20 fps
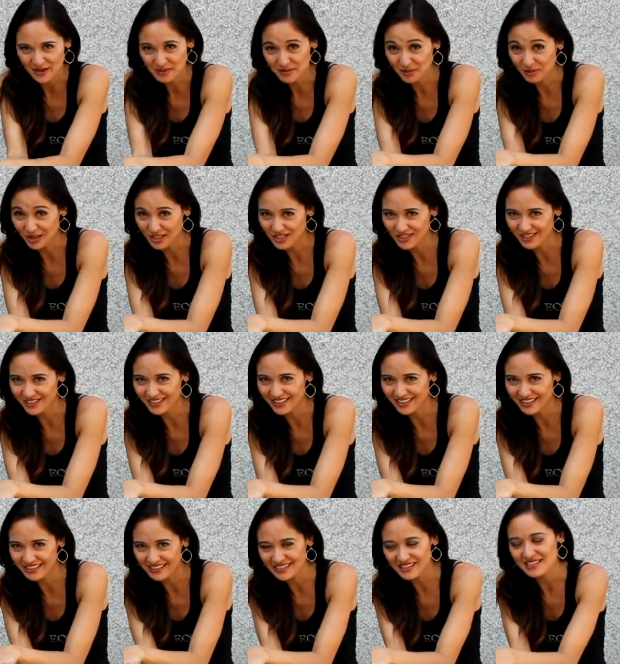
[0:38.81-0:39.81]
Question
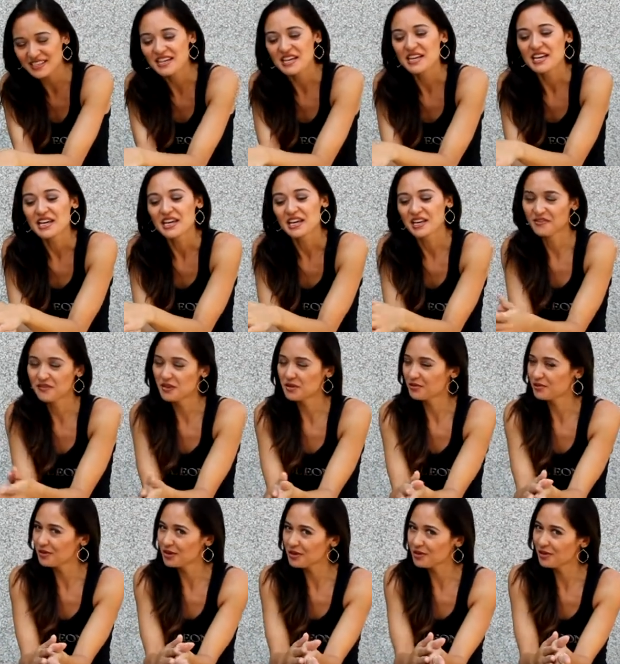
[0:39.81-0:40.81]
is, if you
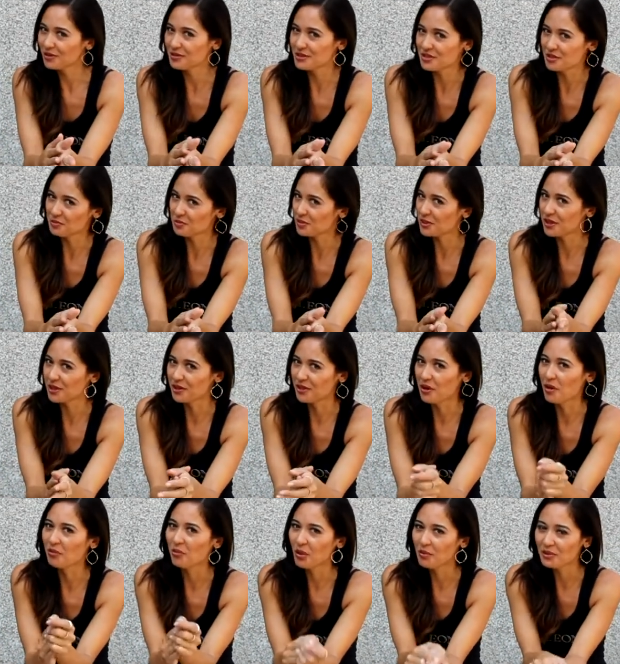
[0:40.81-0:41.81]
were your own
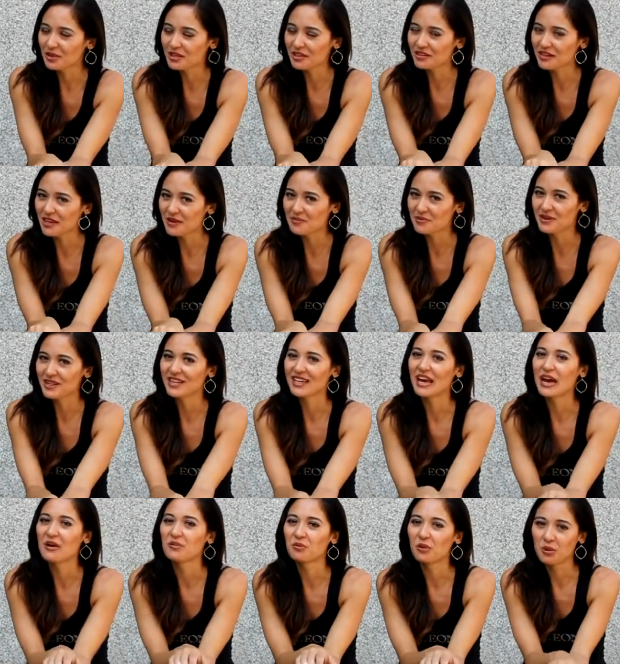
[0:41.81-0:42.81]
superhero, what would your name be
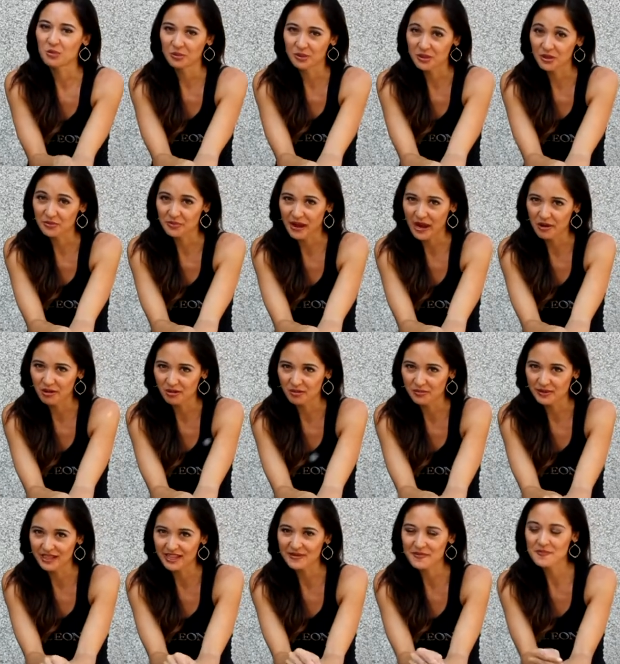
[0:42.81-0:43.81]
and what would your power
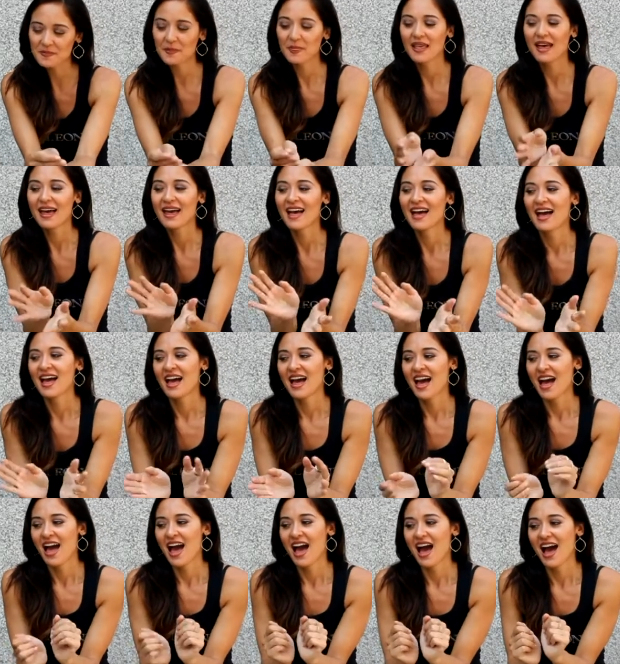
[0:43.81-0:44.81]
be?
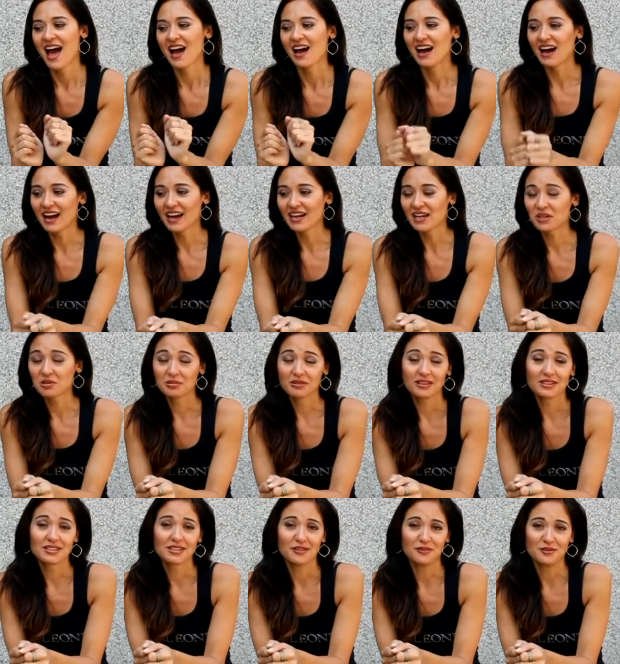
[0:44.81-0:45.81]
I had a
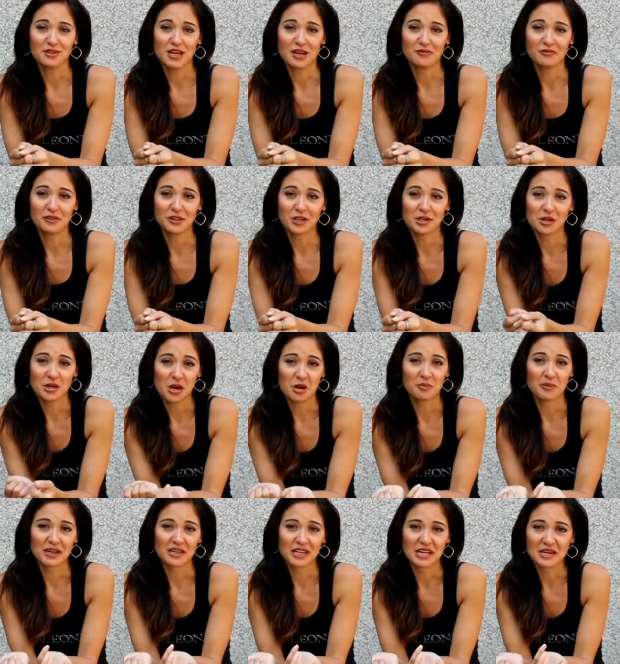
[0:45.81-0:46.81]
really tough time figuring out
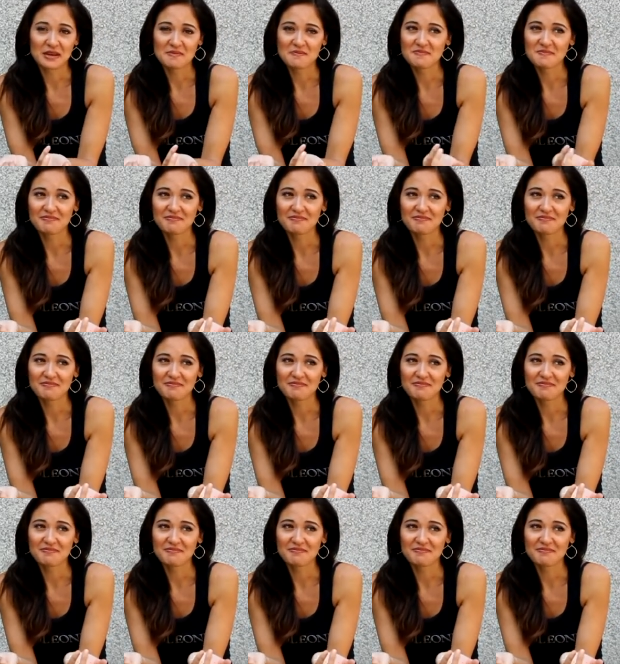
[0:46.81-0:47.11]
my name.